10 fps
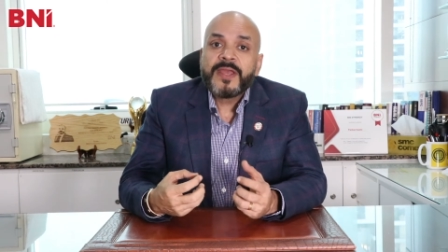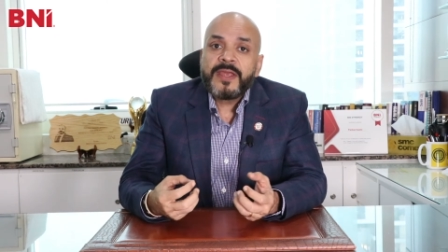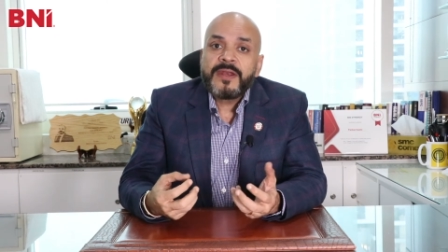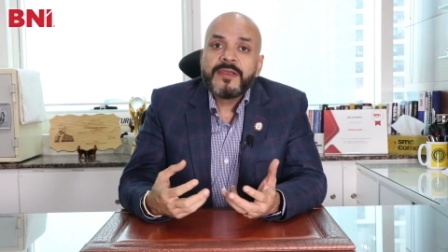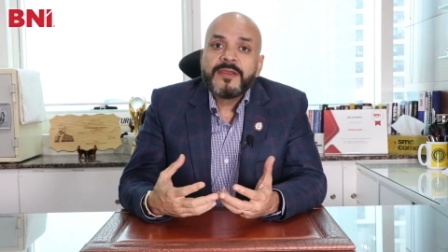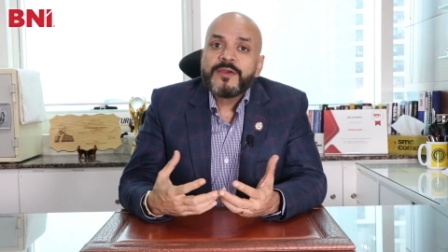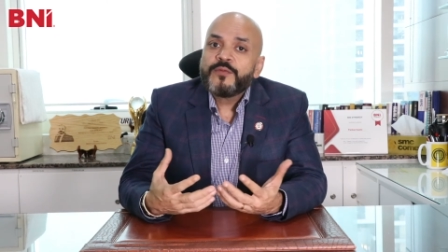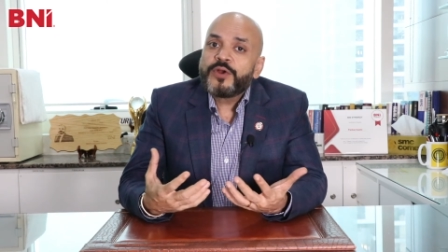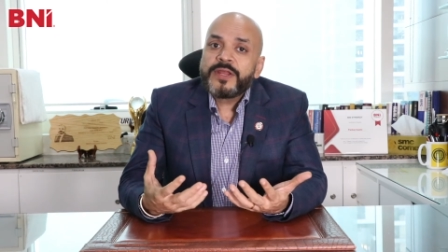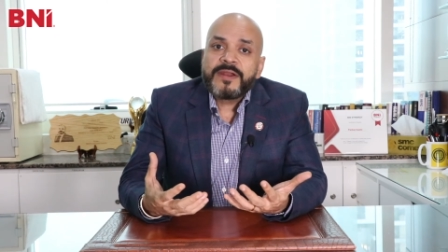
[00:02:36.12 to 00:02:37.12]
And
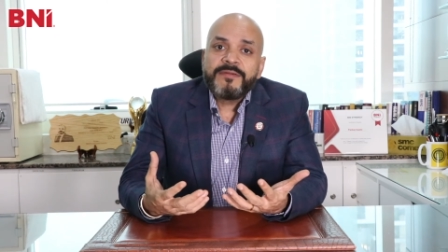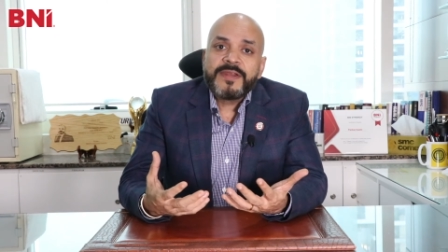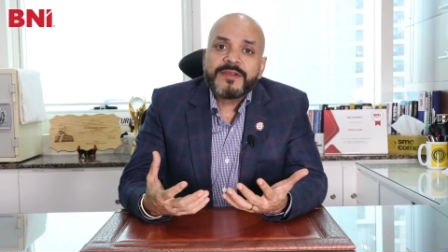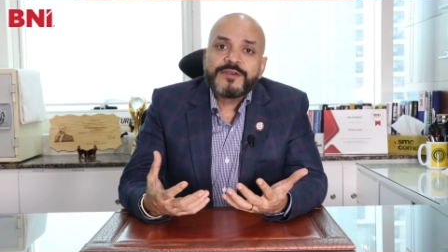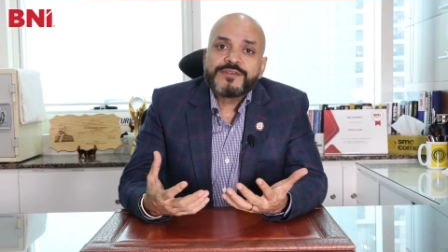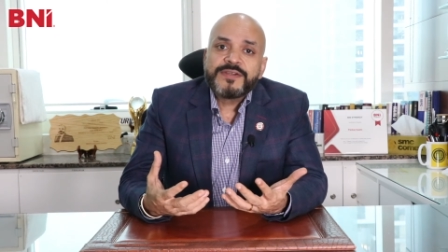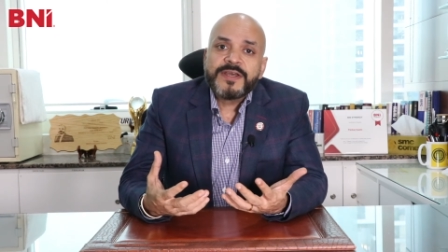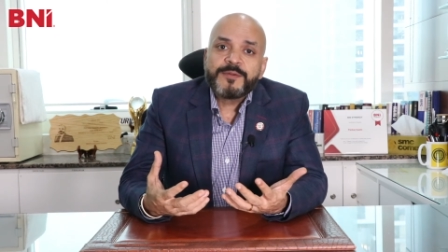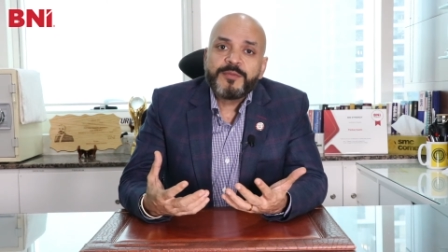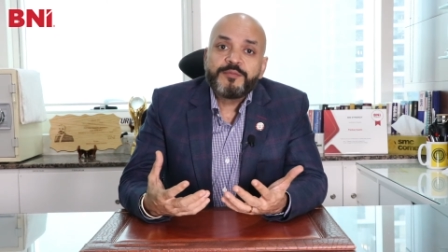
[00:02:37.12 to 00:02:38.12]
what are we requesting
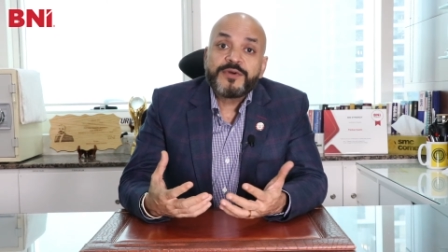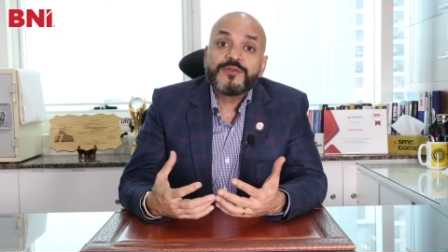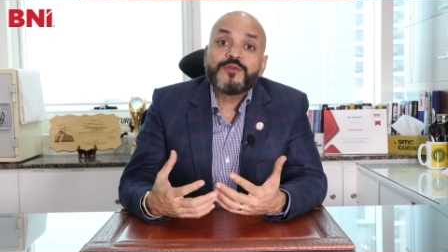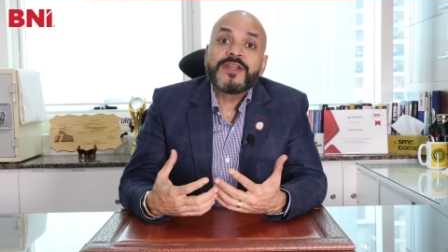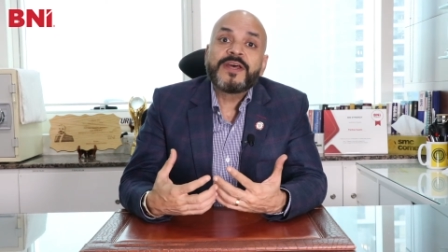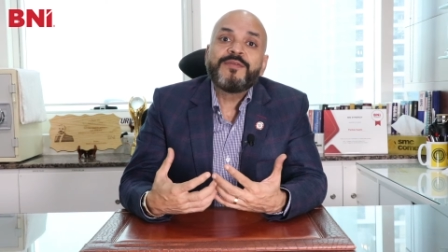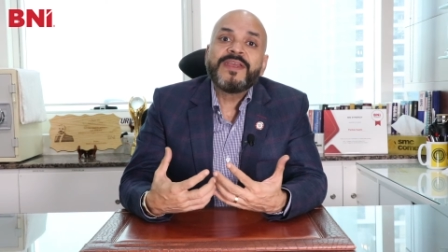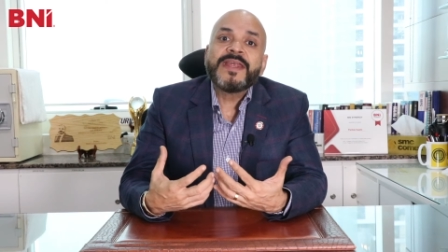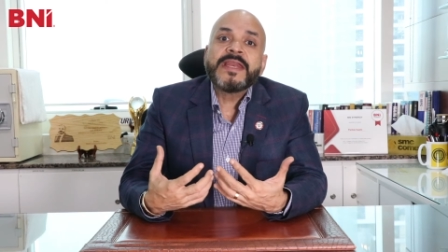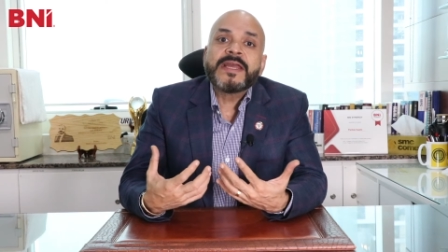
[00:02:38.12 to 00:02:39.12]
our members? What are we
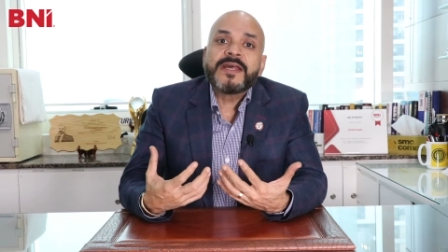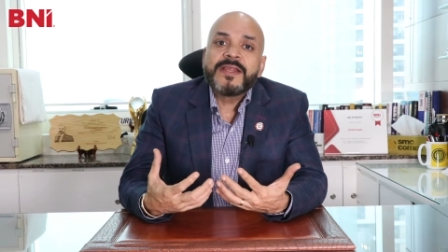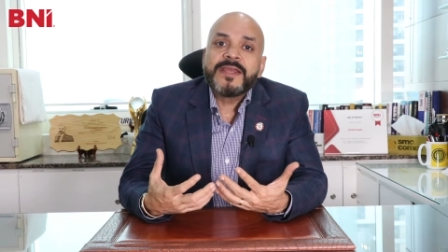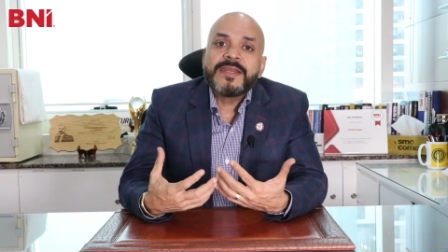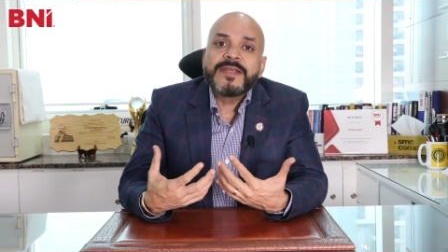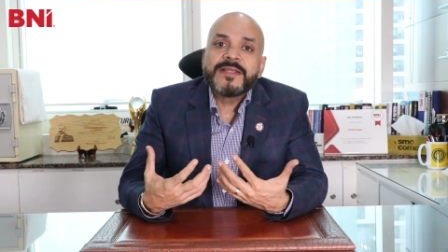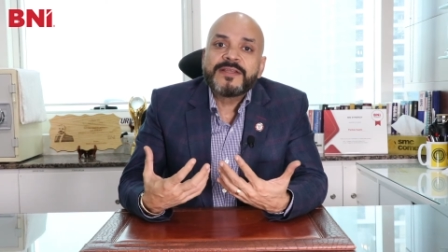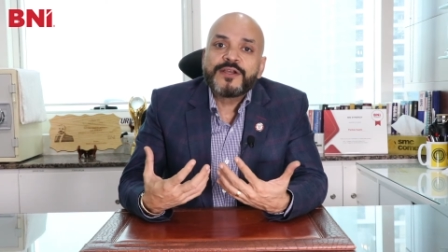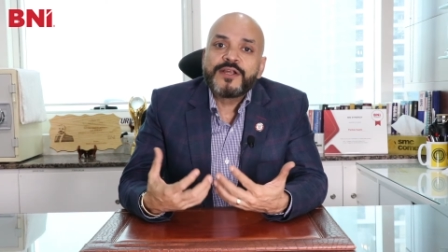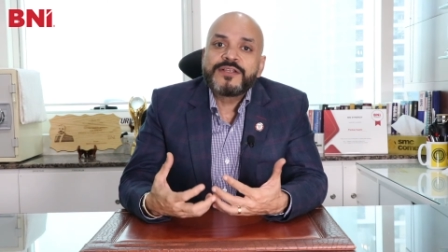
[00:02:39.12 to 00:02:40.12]
inculcating as
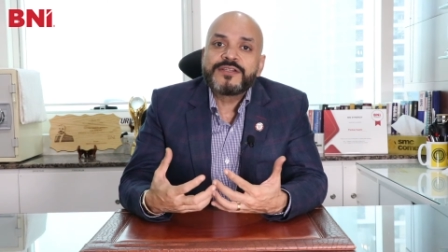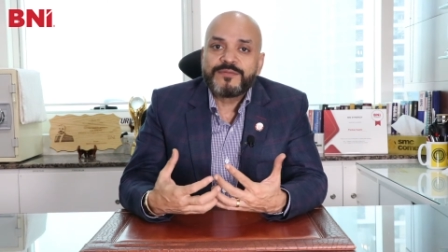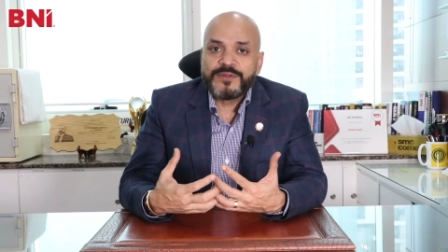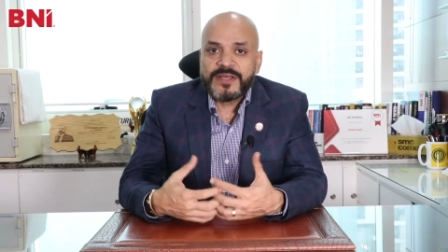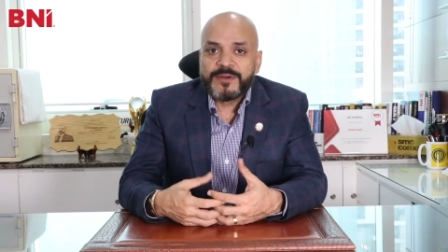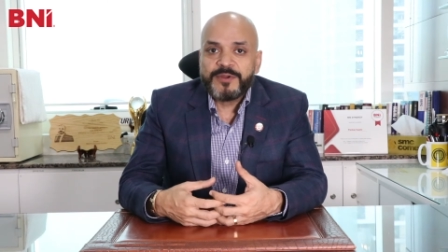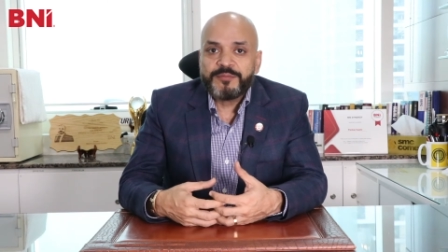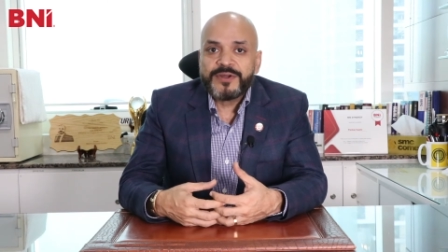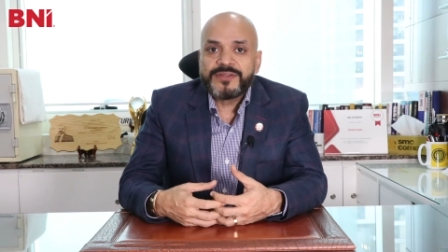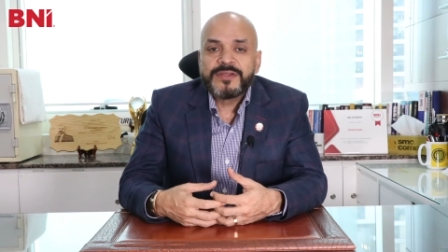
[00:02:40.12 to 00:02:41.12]
a culture with our
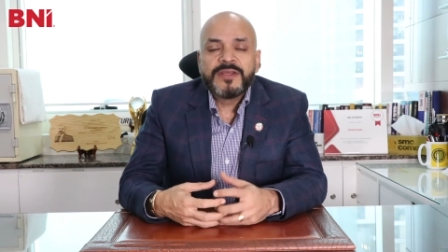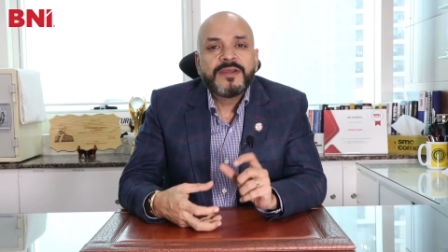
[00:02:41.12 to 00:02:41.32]
members?